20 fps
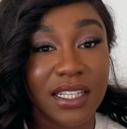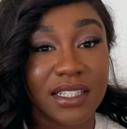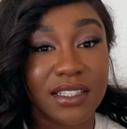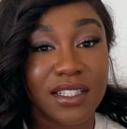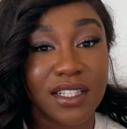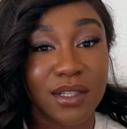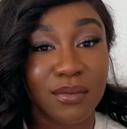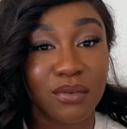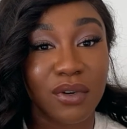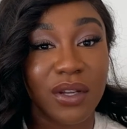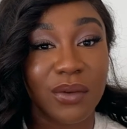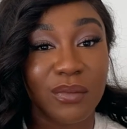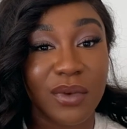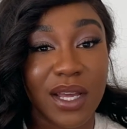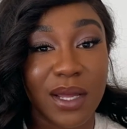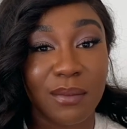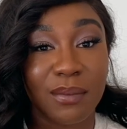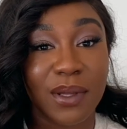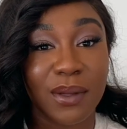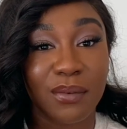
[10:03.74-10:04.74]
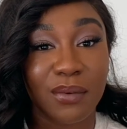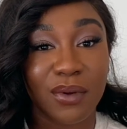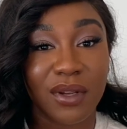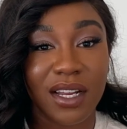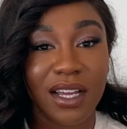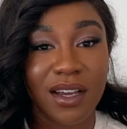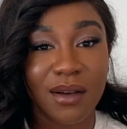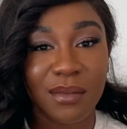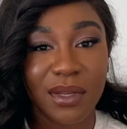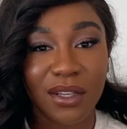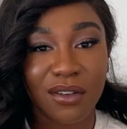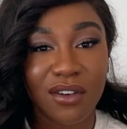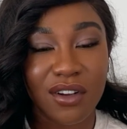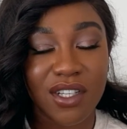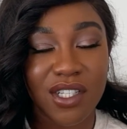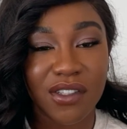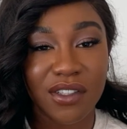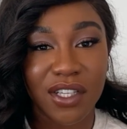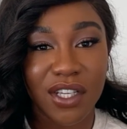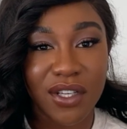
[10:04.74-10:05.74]
to the point where people were like, oh my gosh, are
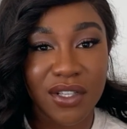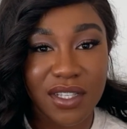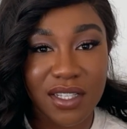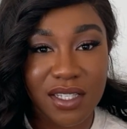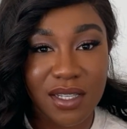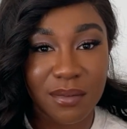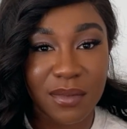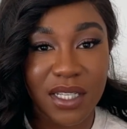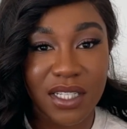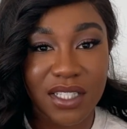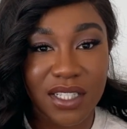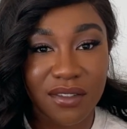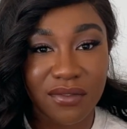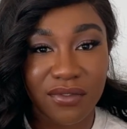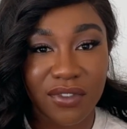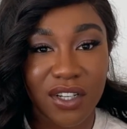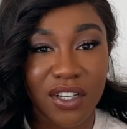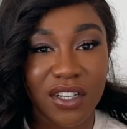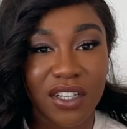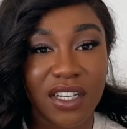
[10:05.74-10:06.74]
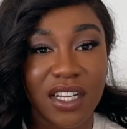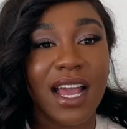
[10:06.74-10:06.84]
you using something different?